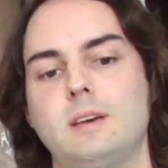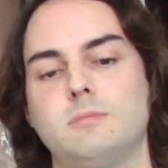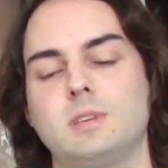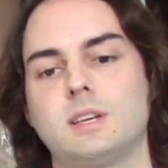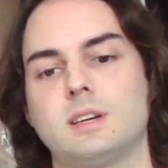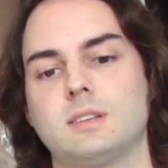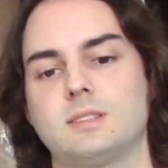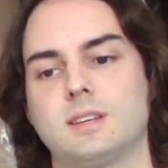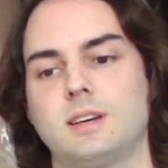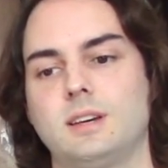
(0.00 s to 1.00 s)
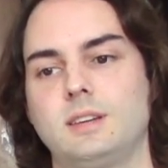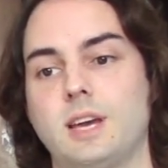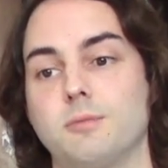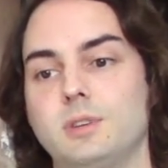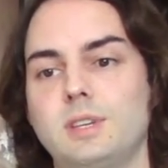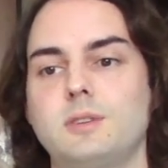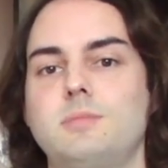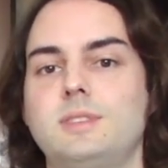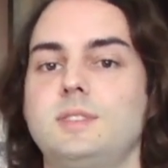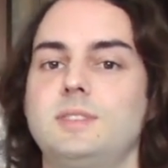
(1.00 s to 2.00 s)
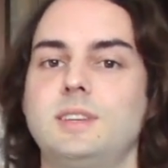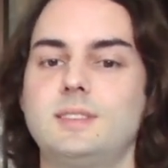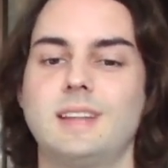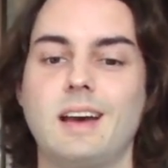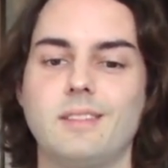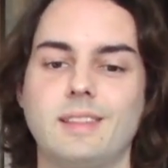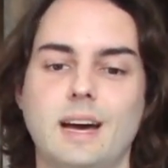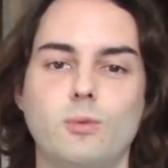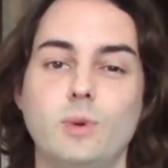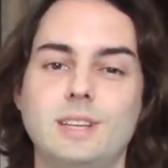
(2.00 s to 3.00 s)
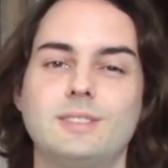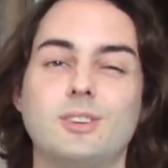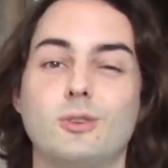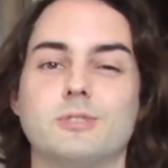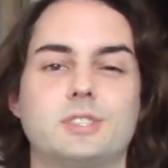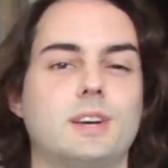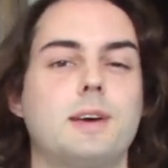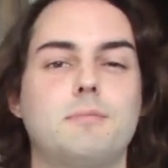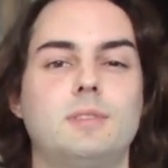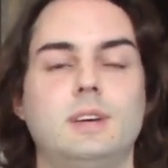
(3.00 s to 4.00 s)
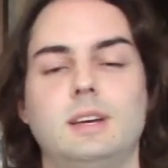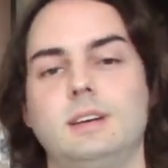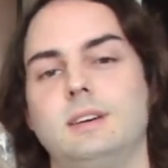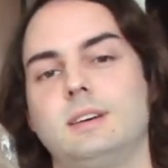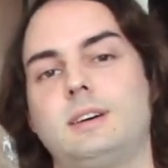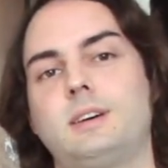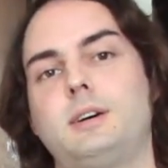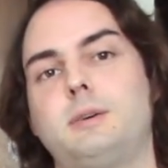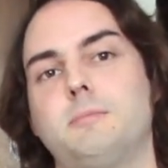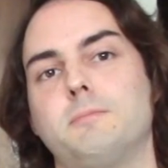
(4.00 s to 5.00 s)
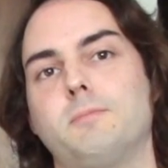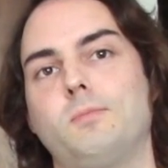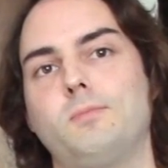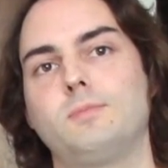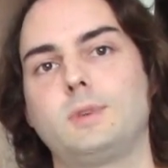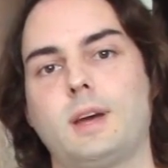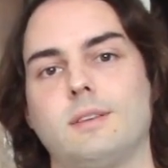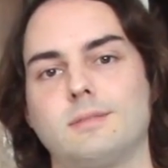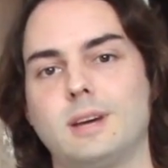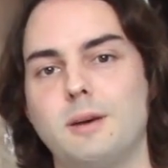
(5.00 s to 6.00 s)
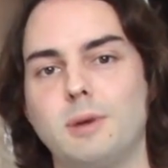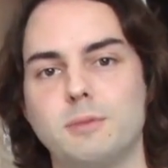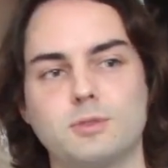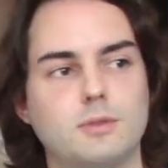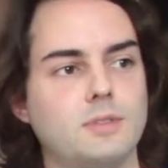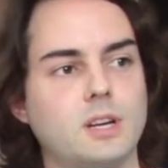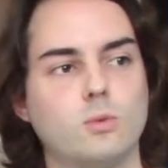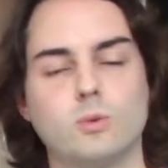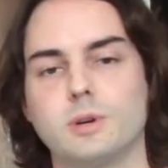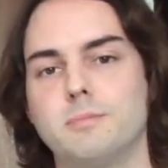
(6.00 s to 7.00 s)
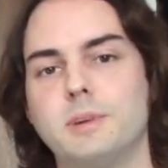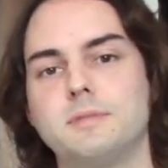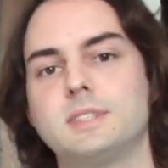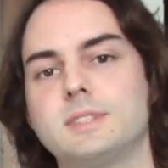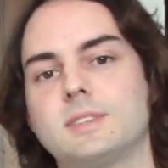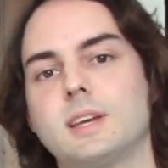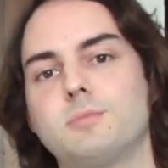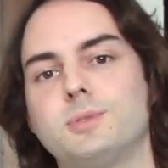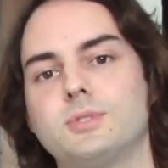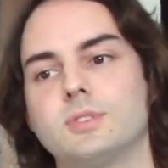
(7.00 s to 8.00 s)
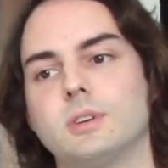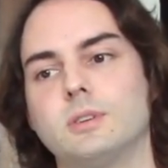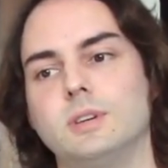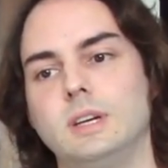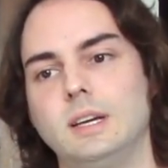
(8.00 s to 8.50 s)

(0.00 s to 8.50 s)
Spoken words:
Because really good businesses, that wins over time. And I'm sort of like a Warren Buffett disciple. So,